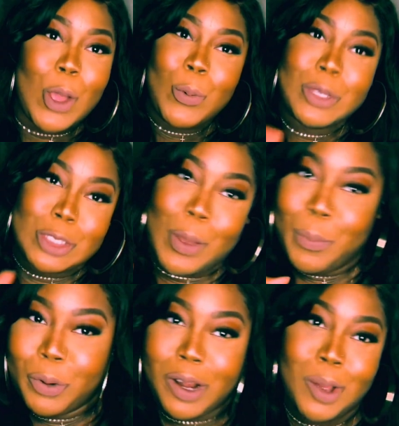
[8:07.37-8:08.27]
What's
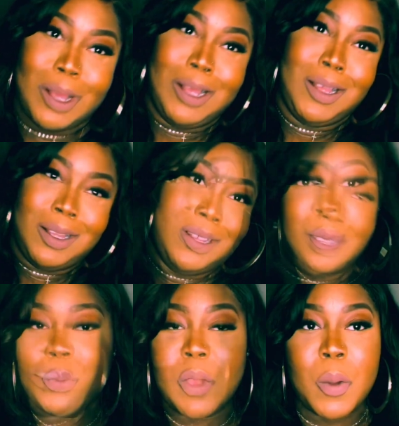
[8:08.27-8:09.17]
up,
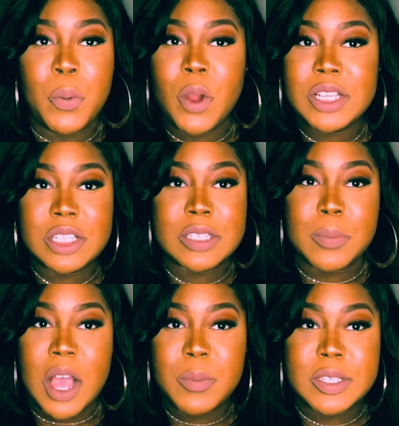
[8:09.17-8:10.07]
bro? Portia's
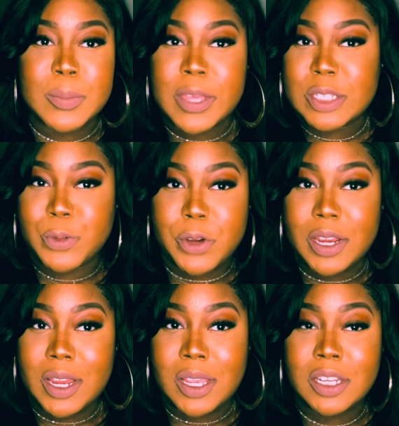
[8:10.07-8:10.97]
mama's best
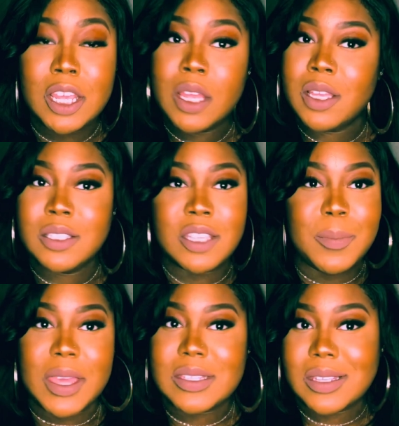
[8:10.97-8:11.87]
friend, she
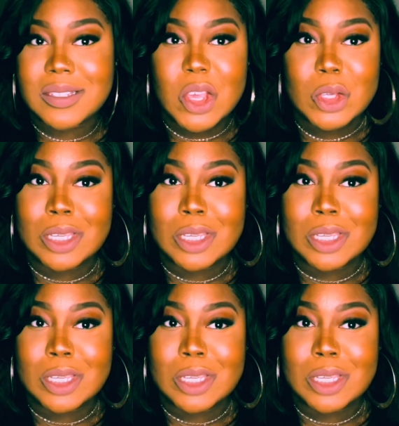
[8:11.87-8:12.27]
messy as hell.